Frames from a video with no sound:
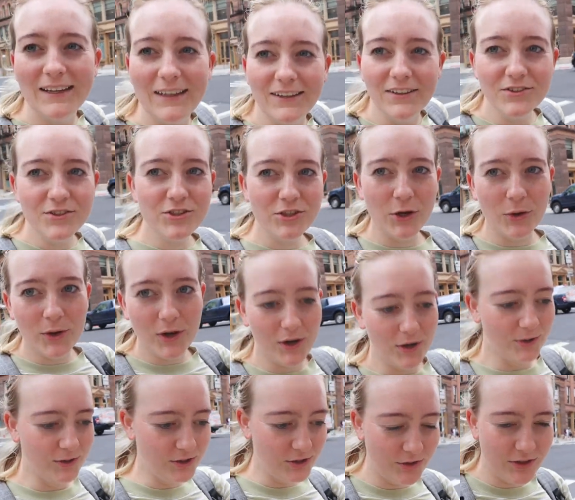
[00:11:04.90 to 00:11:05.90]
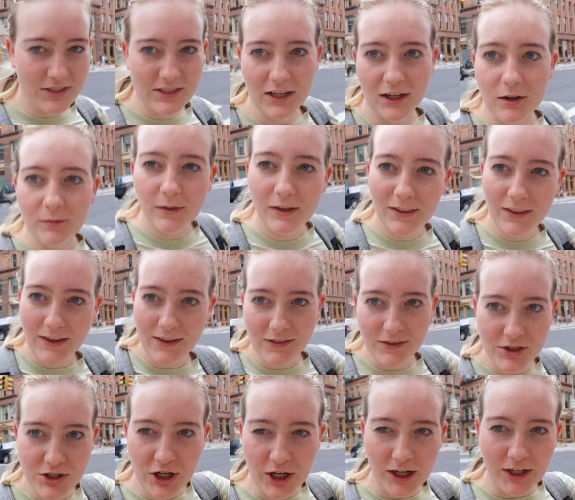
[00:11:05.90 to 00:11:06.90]
In Soho, you can tell by like
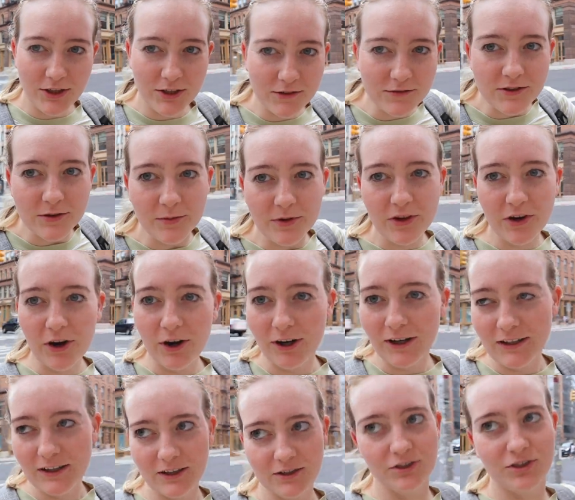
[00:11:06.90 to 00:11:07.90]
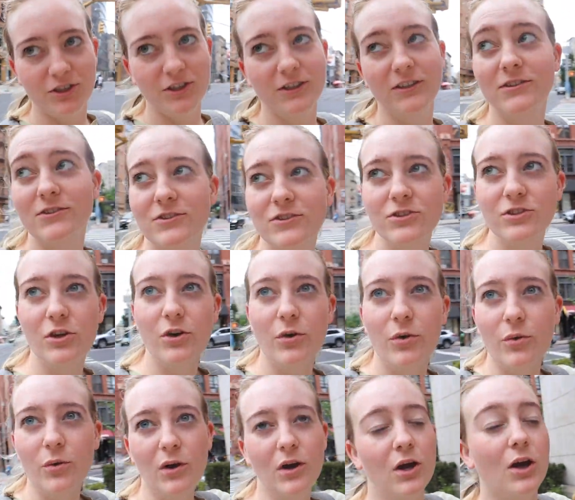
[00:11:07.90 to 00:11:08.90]
the change of some of the architecture. It's
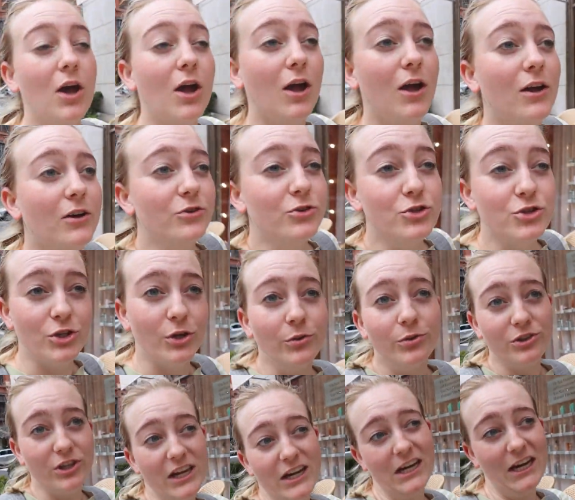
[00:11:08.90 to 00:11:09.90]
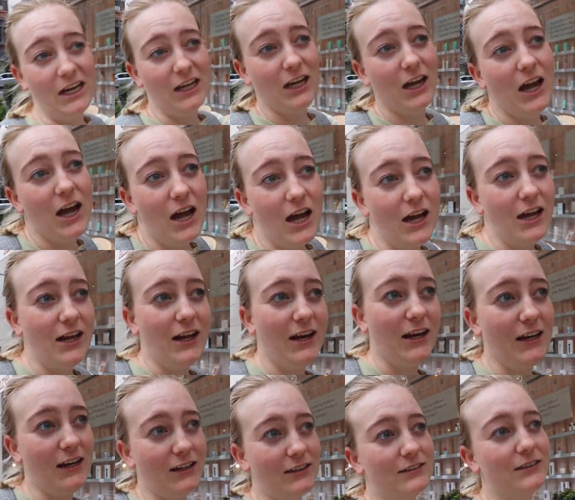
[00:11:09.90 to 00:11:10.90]
so stunning.
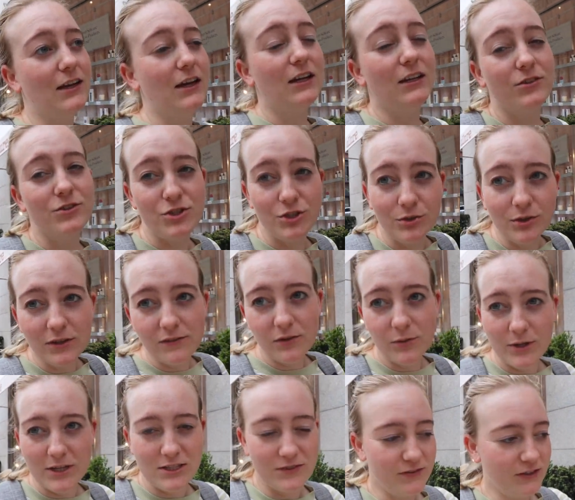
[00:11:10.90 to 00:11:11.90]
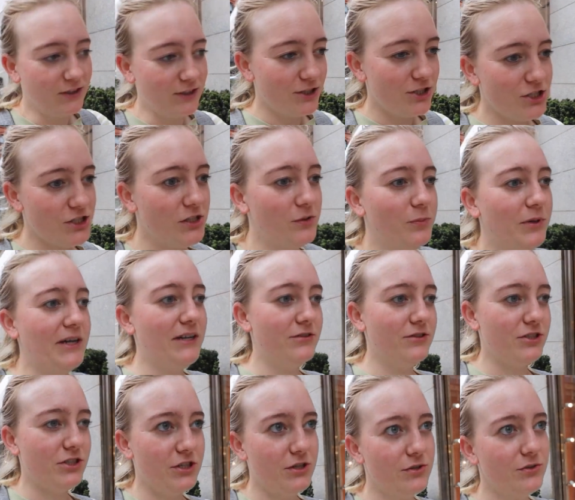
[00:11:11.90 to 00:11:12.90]
I do love the West Village and the
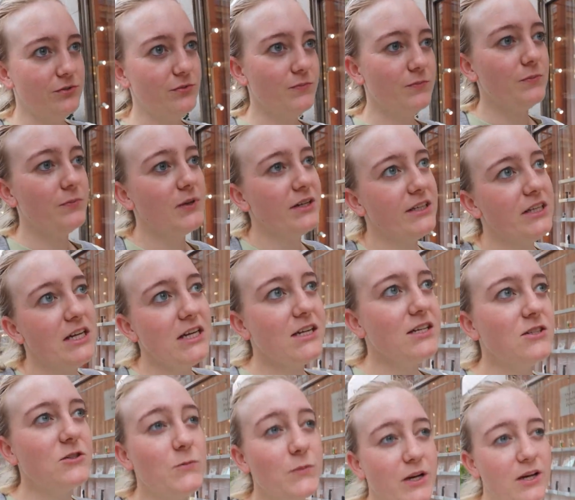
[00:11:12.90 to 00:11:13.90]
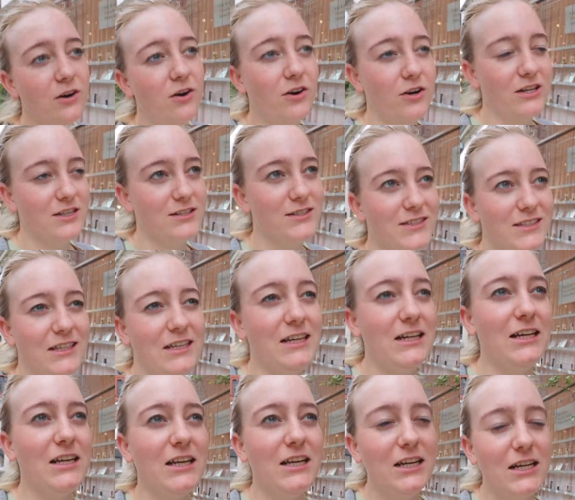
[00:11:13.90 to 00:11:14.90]
brownstone buildings, but
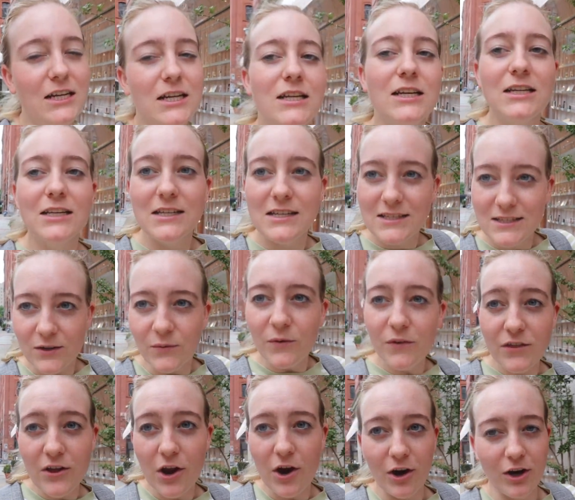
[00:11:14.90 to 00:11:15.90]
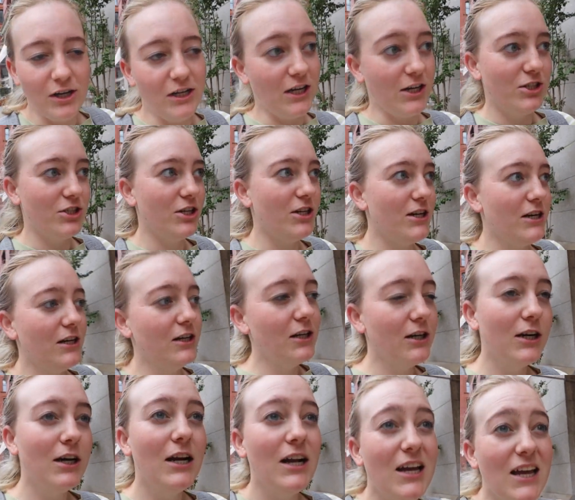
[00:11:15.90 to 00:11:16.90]
honestly, some of the architecture
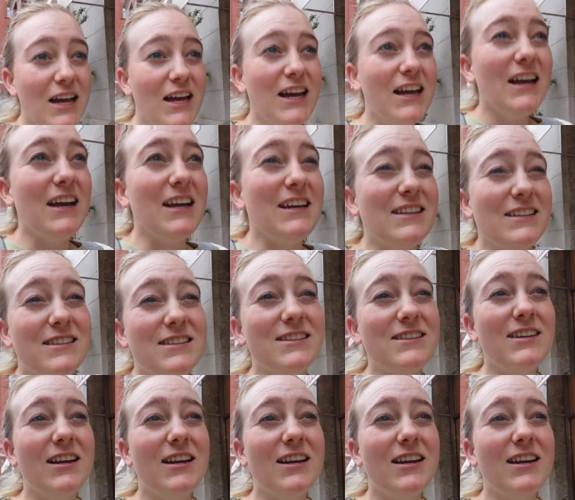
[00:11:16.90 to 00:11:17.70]
here is